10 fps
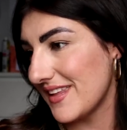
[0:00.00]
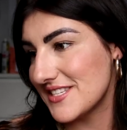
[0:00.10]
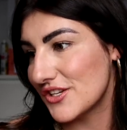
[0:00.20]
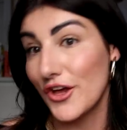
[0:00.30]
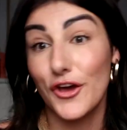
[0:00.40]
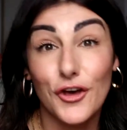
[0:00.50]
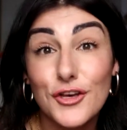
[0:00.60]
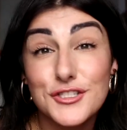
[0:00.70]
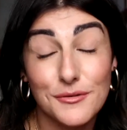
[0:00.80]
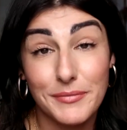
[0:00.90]
he's going to
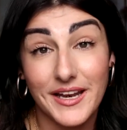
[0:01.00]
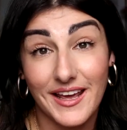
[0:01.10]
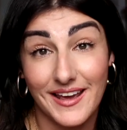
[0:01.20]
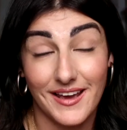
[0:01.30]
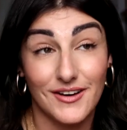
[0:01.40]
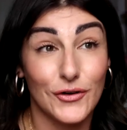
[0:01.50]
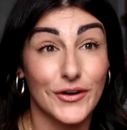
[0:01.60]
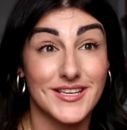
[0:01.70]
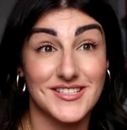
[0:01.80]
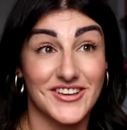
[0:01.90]
hurt somebody,
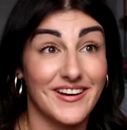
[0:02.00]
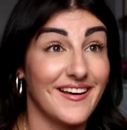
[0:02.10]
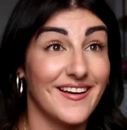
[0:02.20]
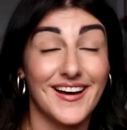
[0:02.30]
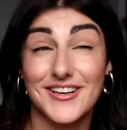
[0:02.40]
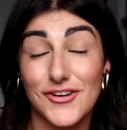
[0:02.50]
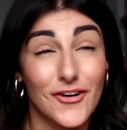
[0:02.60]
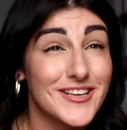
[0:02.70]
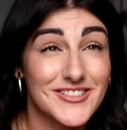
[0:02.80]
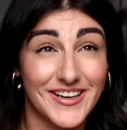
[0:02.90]
or our
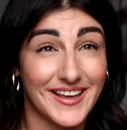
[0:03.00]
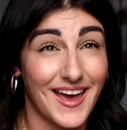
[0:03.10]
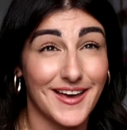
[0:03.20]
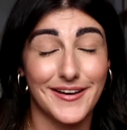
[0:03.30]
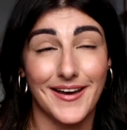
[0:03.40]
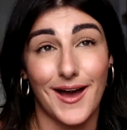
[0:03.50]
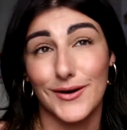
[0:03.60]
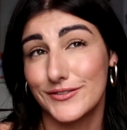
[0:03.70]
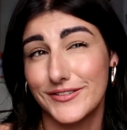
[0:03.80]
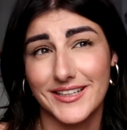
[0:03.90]
dog is going to get hurt
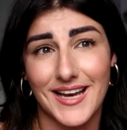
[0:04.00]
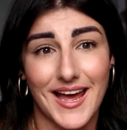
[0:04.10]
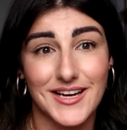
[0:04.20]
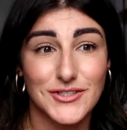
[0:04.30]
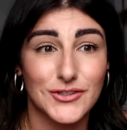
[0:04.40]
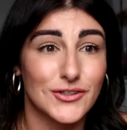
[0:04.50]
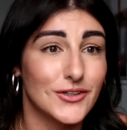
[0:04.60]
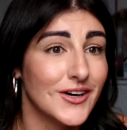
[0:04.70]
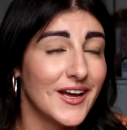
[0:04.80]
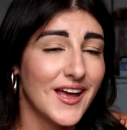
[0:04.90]
out of neglect,
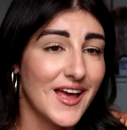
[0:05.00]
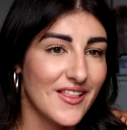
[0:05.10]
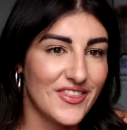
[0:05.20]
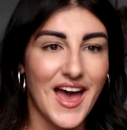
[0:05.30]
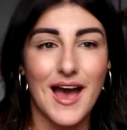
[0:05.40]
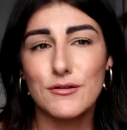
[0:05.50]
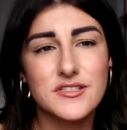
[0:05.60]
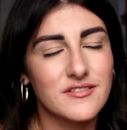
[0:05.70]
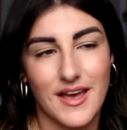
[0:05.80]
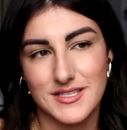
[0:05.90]
or the
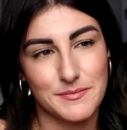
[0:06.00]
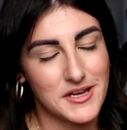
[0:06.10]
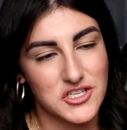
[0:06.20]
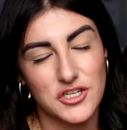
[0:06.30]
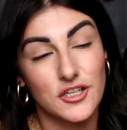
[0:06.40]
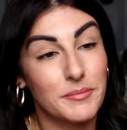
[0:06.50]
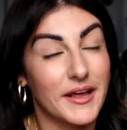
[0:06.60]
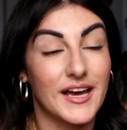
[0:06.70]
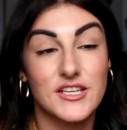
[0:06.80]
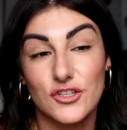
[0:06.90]
house will get smashed up.
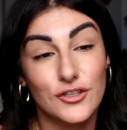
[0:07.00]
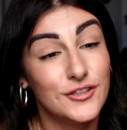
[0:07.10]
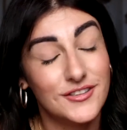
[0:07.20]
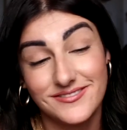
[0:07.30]
Like, I don't.